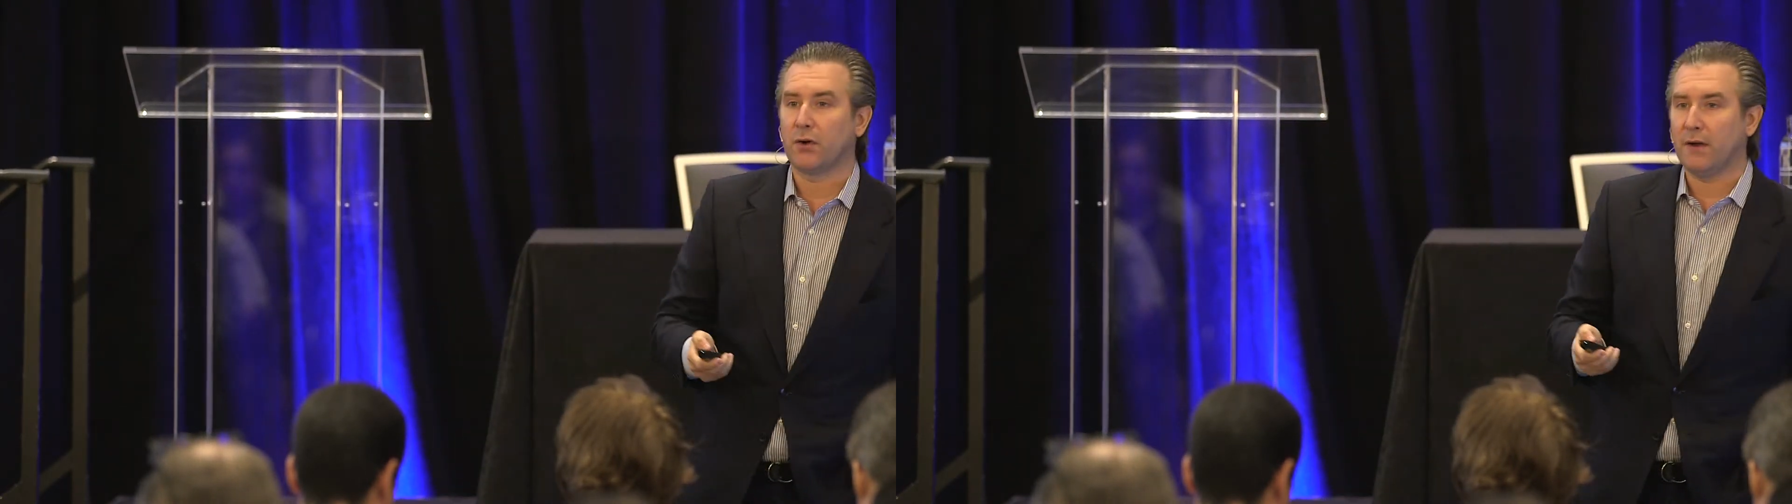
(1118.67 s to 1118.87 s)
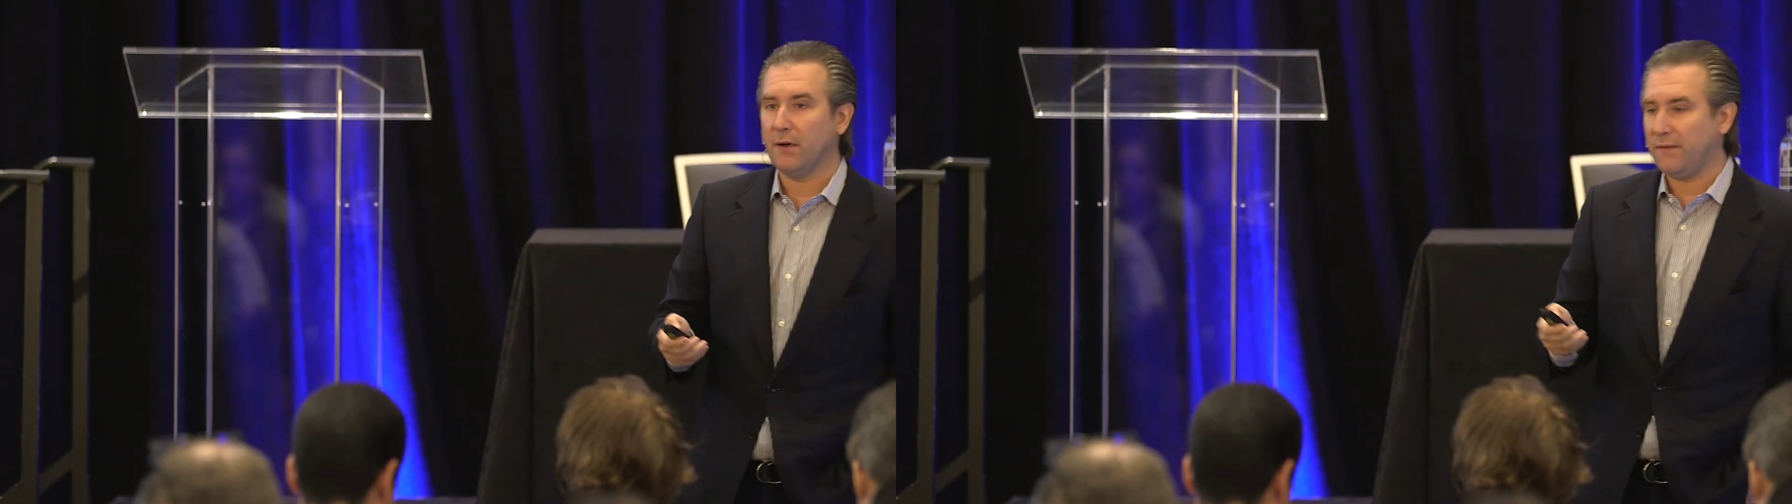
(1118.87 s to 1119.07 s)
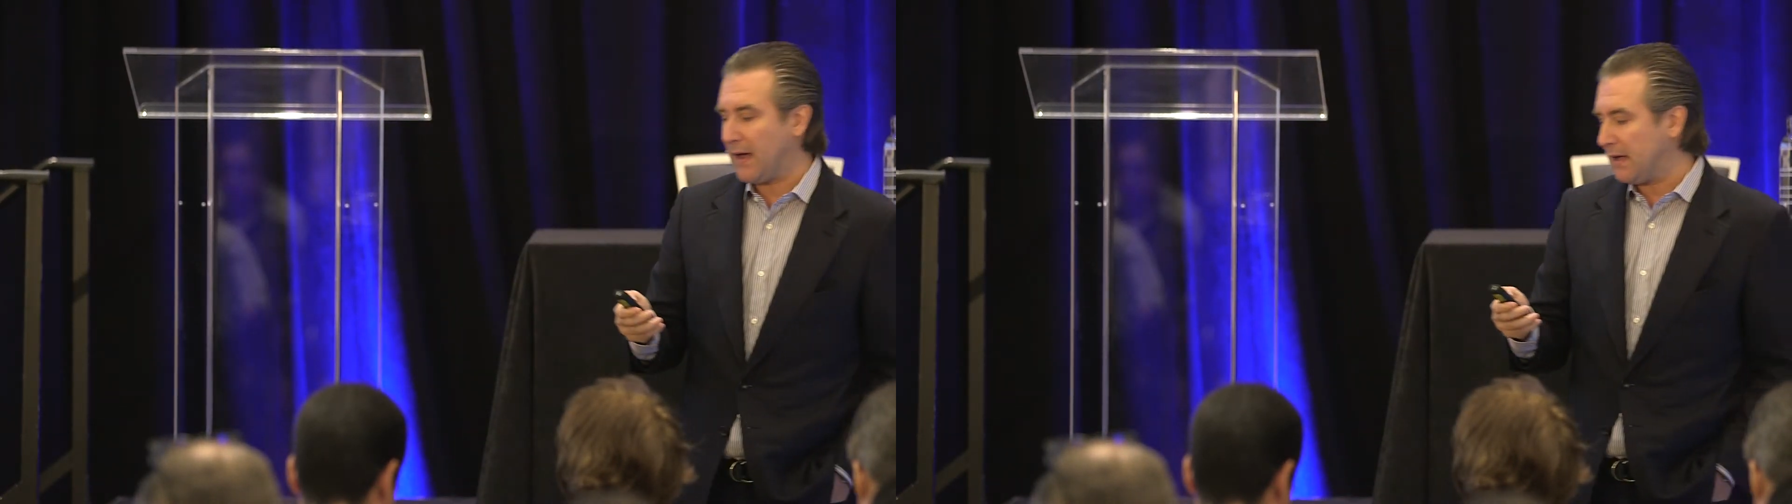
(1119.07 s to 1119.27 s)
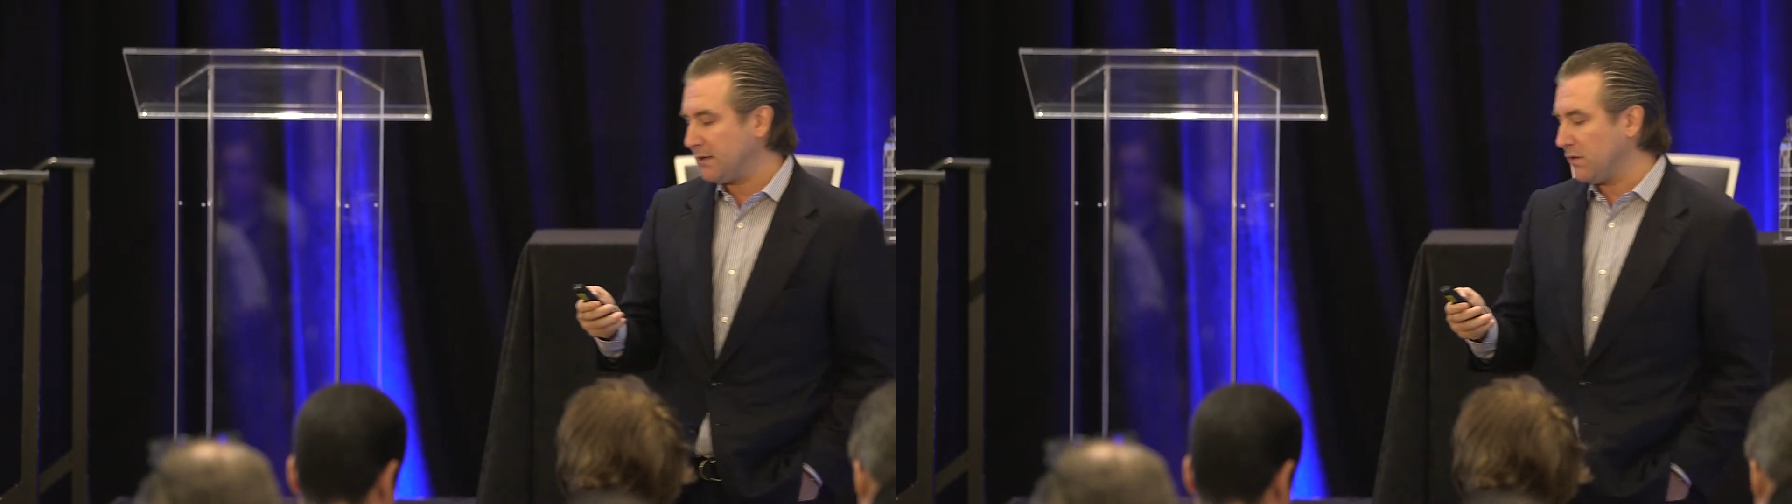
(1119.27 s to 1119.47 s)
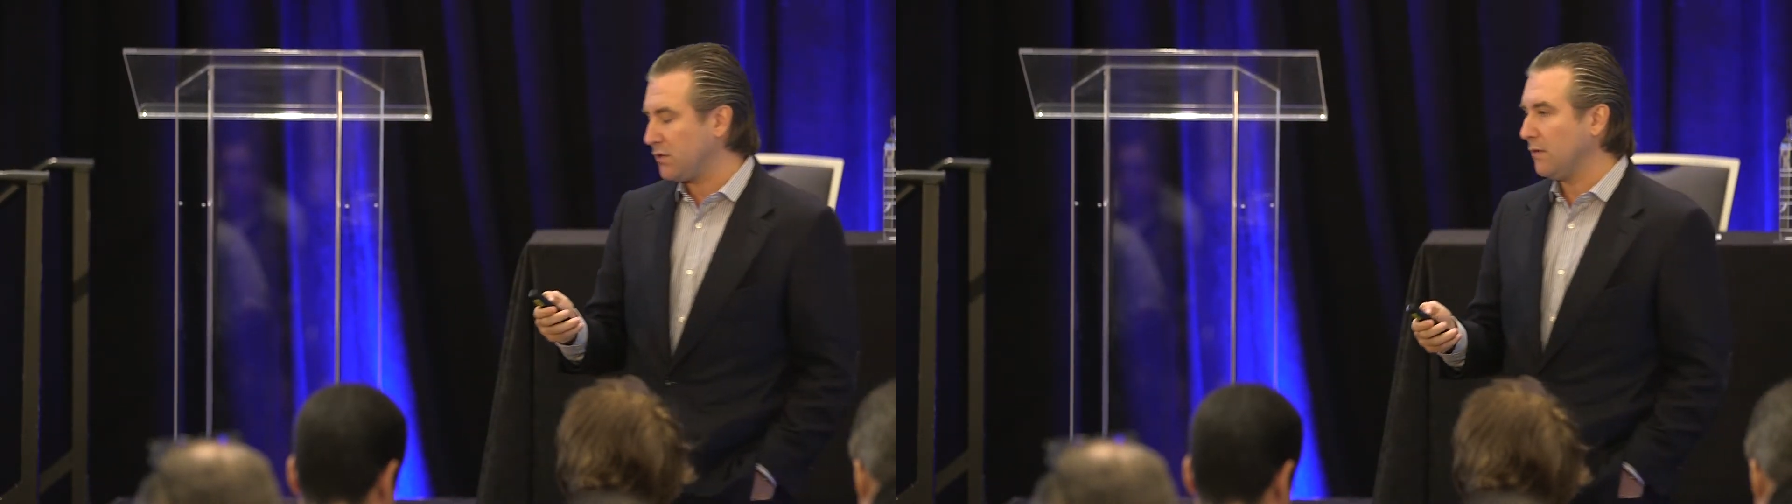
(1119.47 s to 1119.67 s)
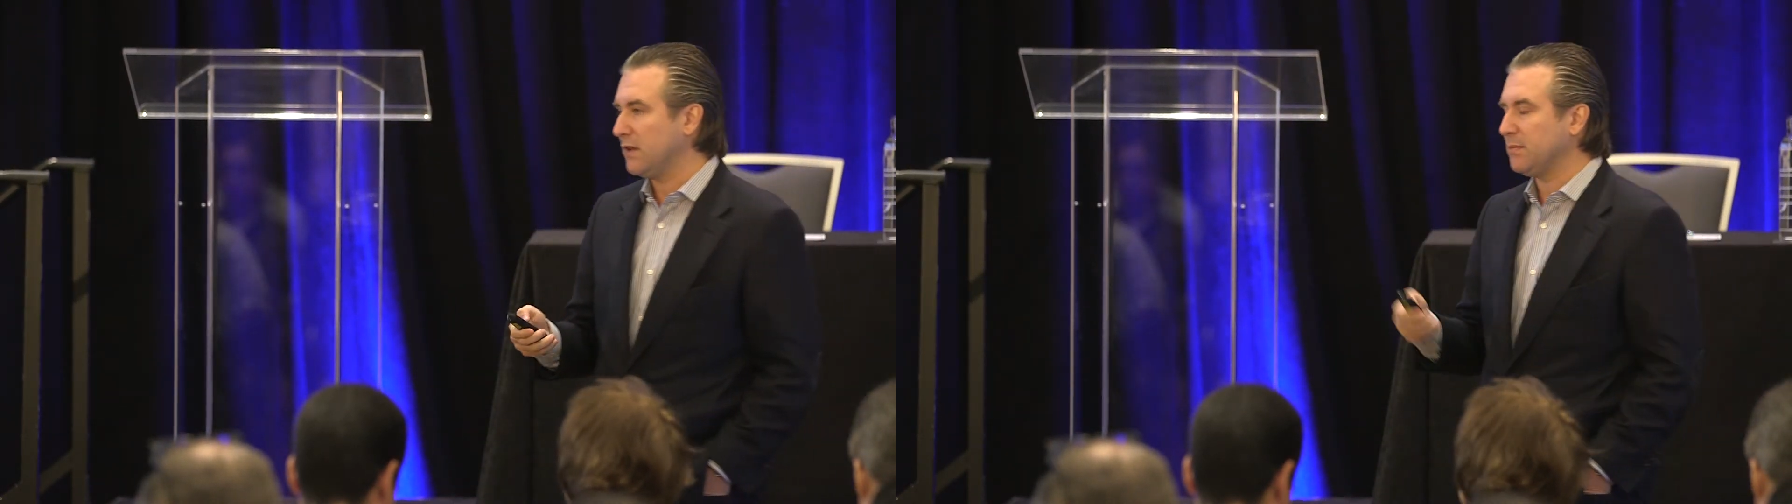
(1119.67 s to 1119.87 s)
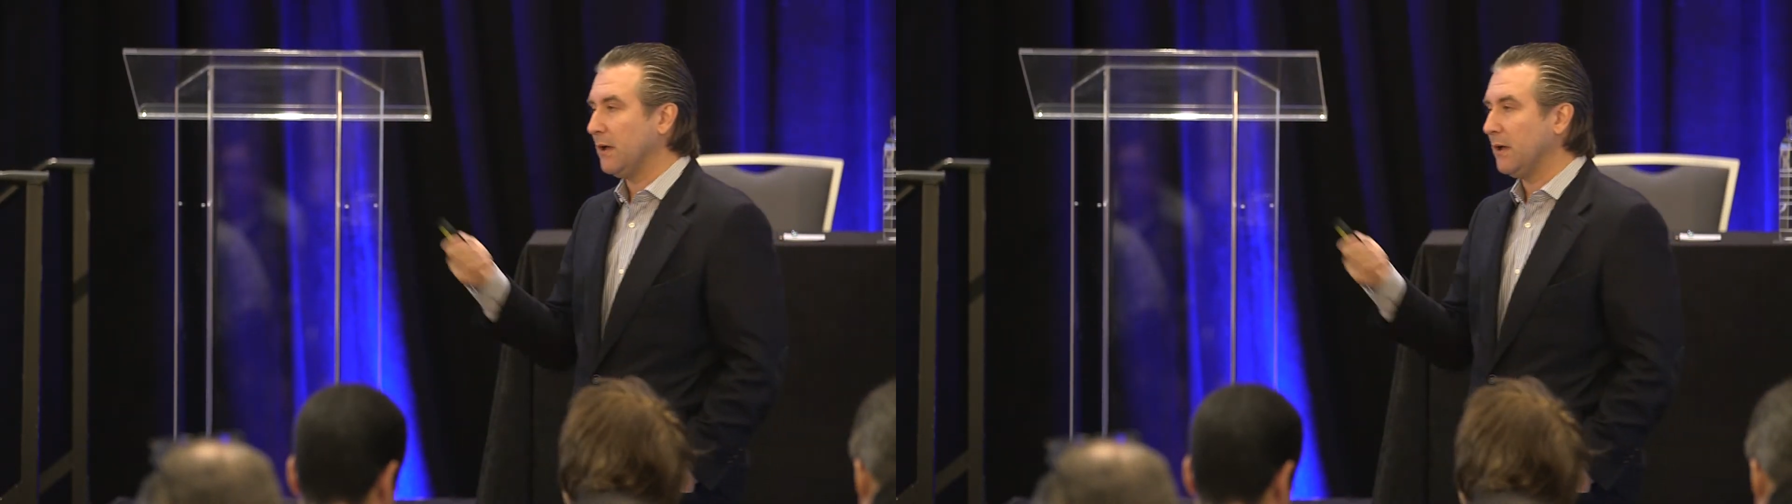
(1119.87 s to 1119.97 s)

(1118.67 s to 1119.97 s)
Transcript: growing very fast on the service.